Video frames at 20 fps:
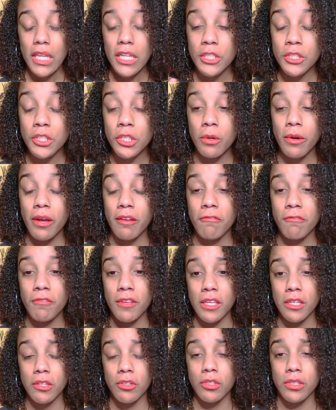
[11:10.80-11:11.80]
so I
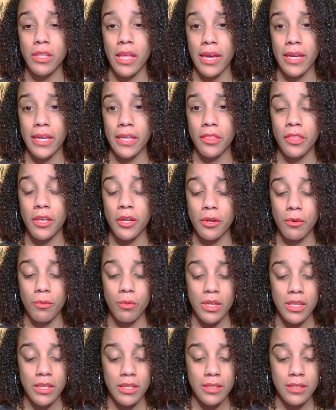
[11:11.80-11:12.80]
feel like there
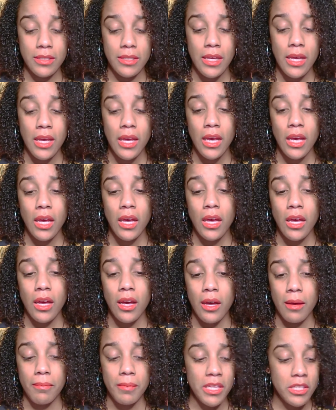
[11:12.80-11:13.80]
was
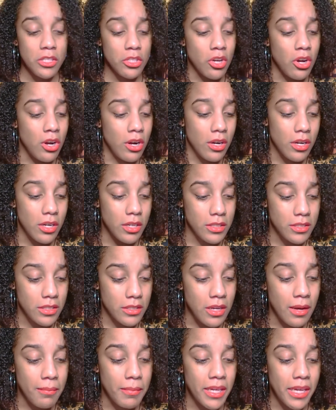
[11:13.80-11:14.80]
um, his cards
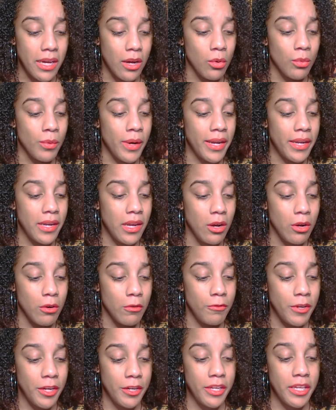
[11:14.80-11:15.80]
coming out right now
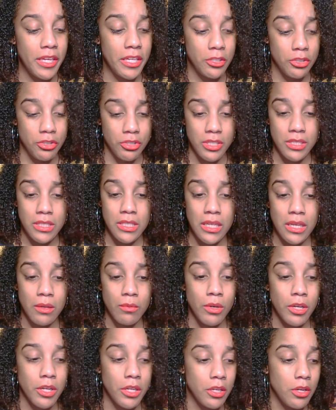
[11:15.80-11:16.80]
are very interesting
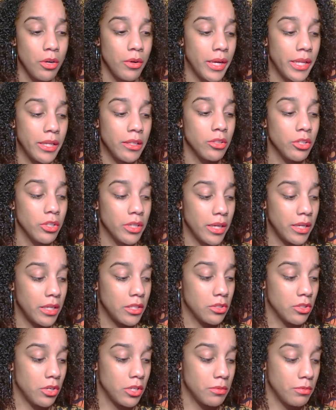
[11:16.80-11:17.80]
we're gonna go ahead and look at
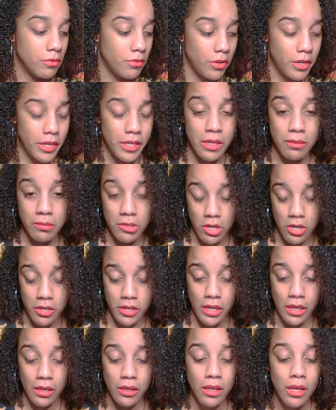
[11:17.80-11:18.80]
his cards before I keep
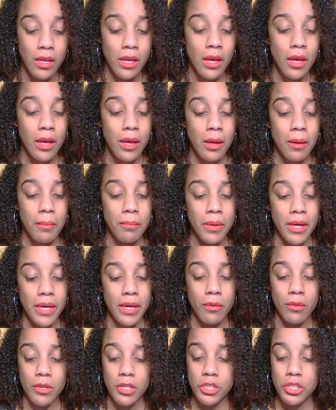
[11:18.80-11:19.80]
talking
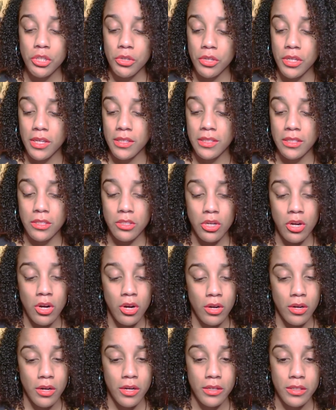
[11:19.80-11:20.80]
but I want to show you guys his
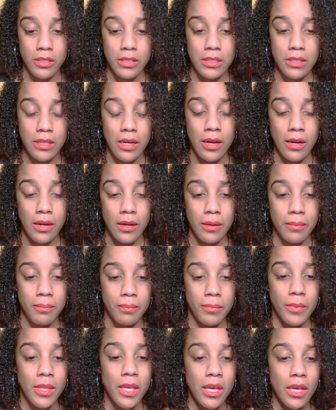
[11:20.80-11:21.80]
cards
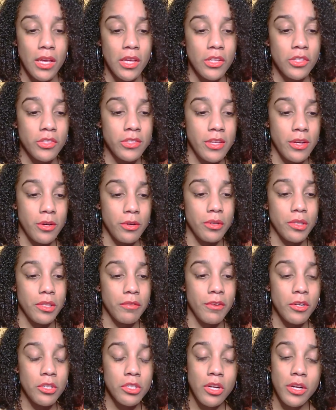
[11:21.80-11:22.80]
um, so the
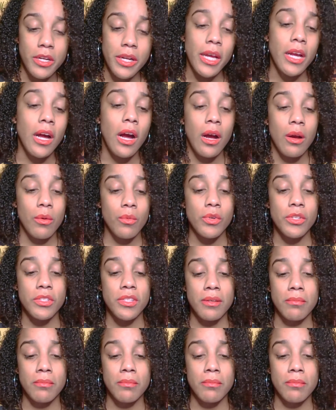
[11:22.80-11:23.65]
first card I got was